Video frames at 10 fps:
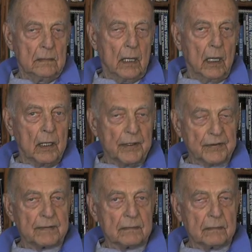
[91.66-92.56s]

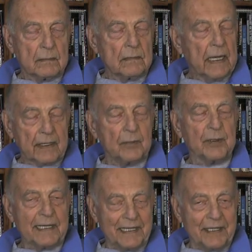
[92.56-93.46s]
Unless, not
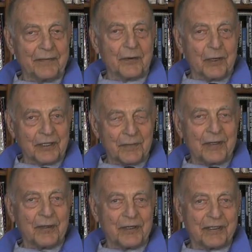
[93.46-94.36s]
completely, of course,
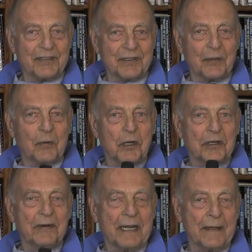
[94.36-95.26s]
because you can still walk
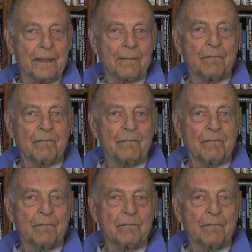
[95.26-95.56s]
around.